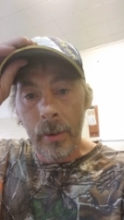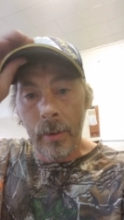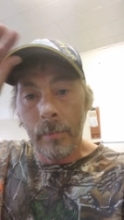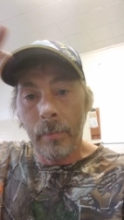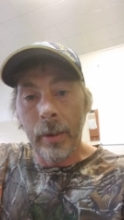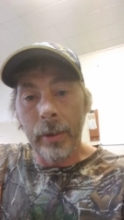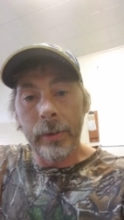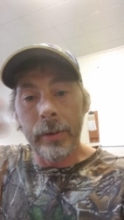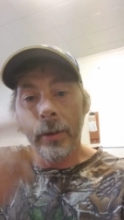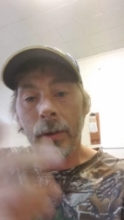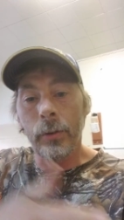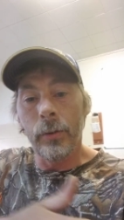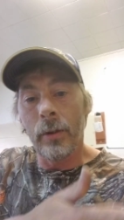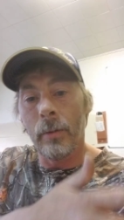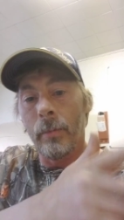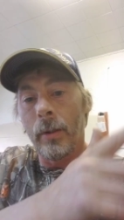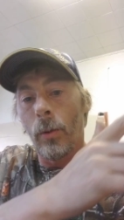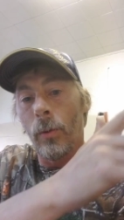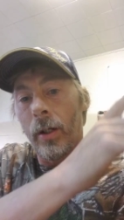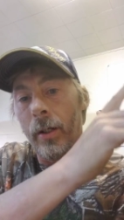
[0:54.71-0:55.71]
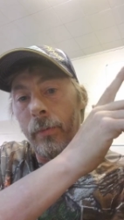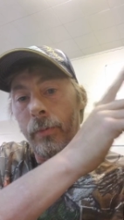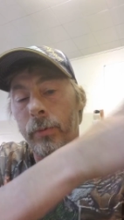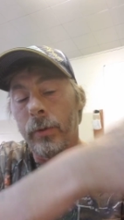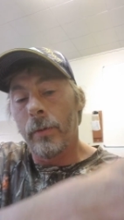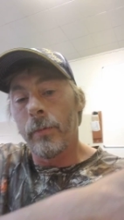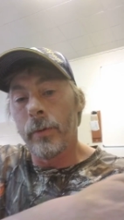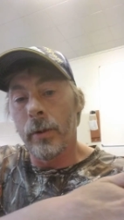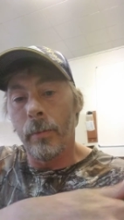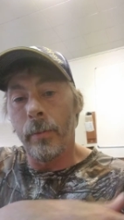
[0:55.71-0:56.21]
My children and my wife
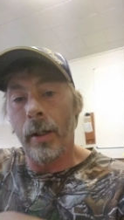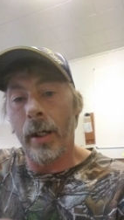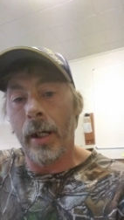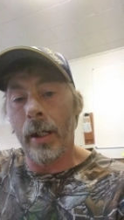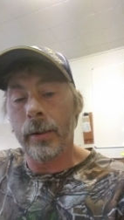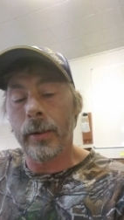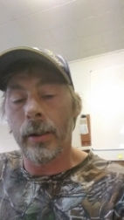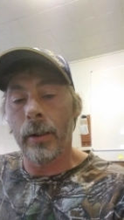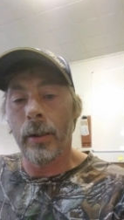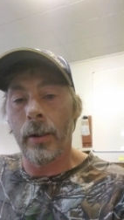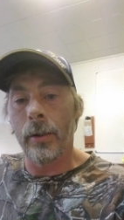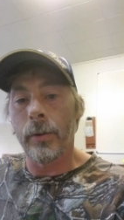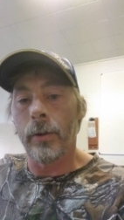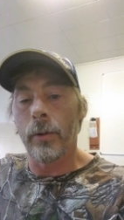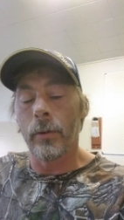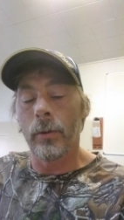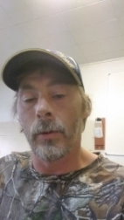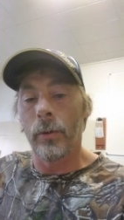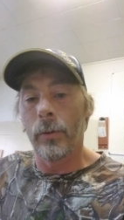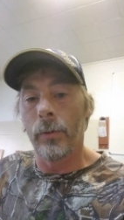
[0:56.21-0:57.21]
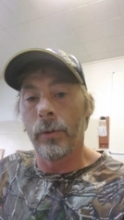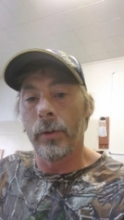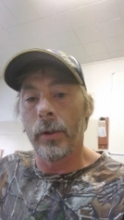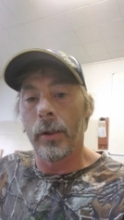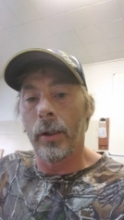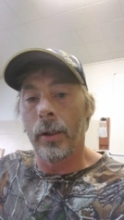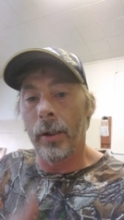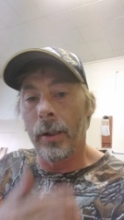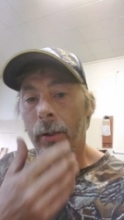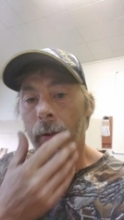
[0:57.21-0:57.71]
live in the back. They got their own
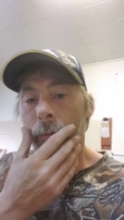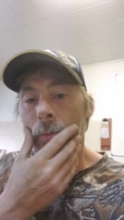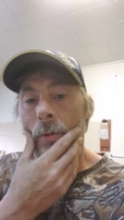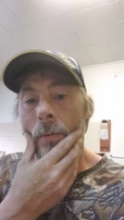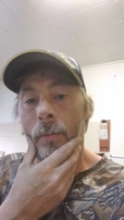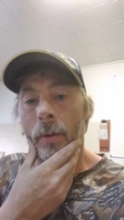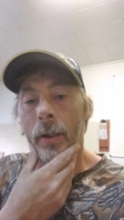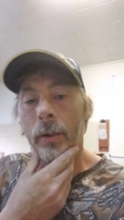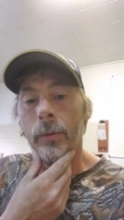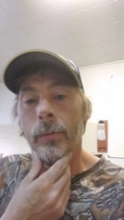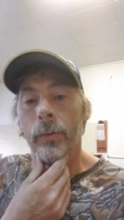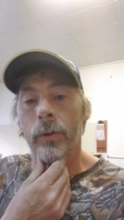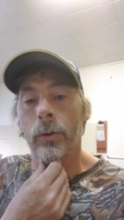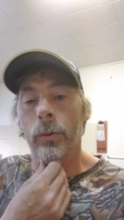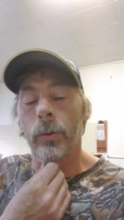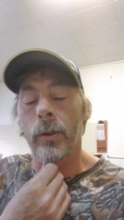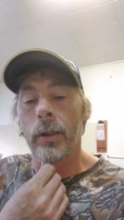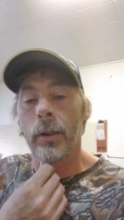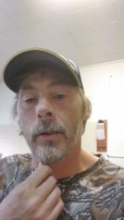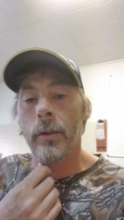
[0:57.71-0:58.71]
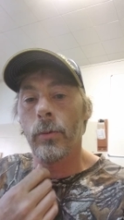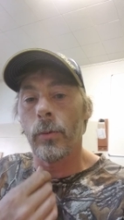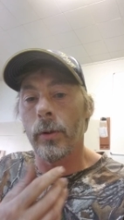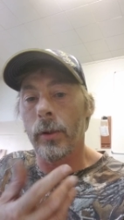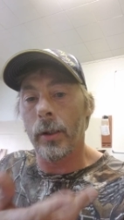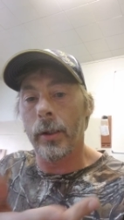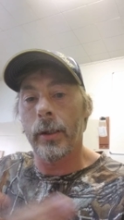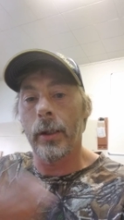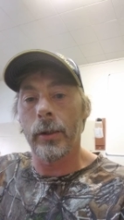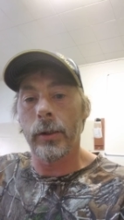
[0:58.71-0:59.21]
uh, three bedroom suite with
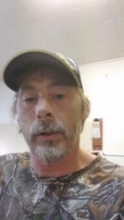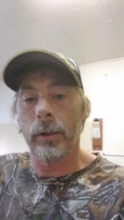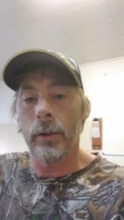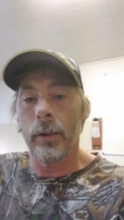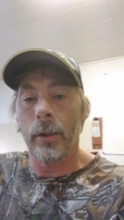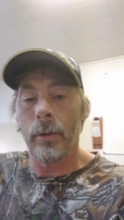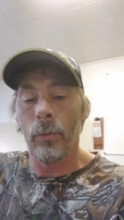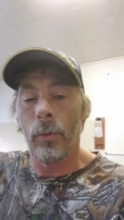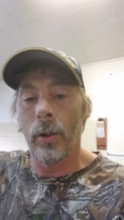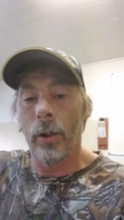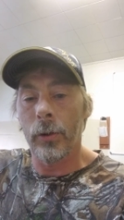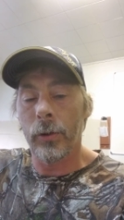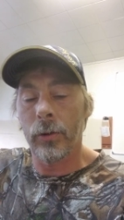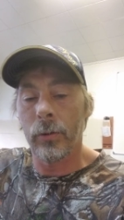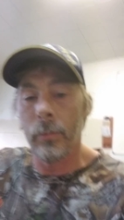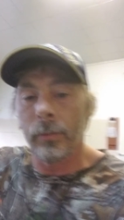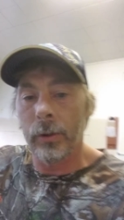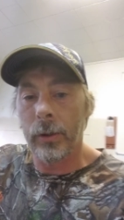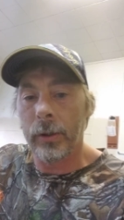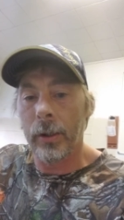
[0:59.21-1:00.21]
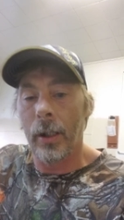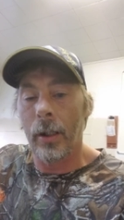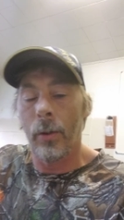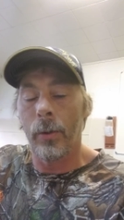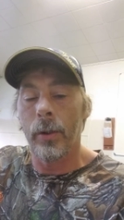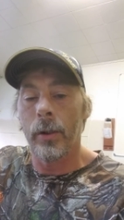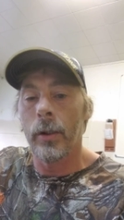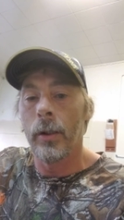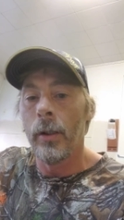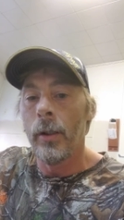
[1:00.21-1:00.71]
a kitchen and washroom and
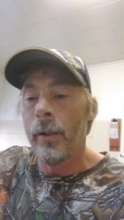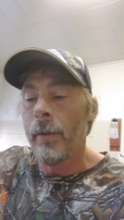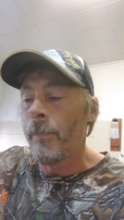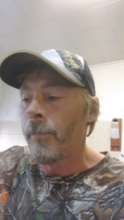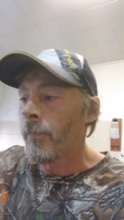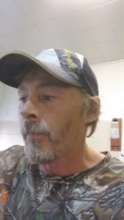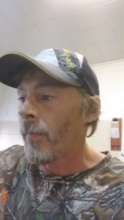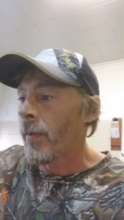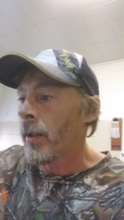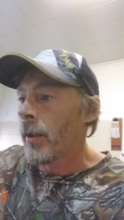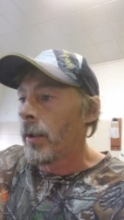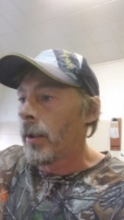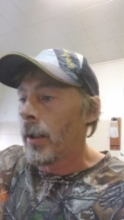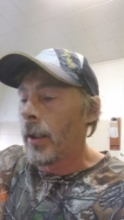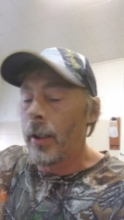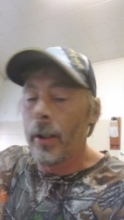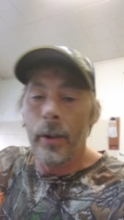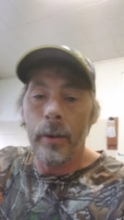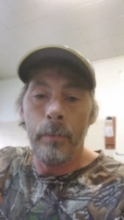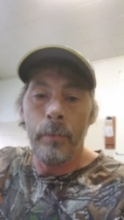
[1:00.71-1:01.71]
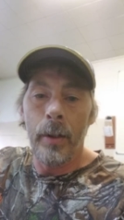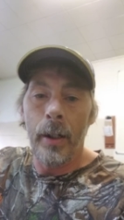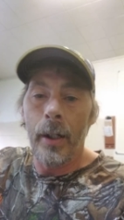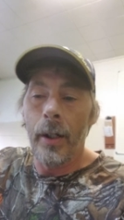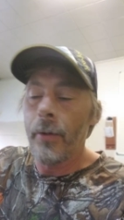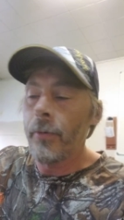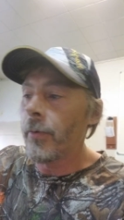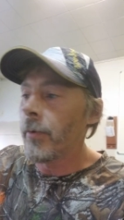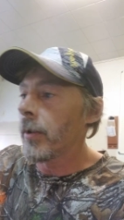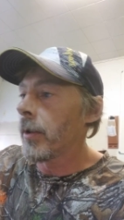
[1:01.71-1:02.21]
shower and
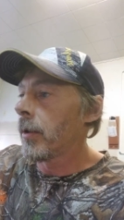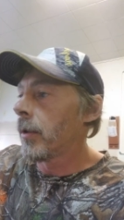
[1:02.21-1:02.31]
Bath.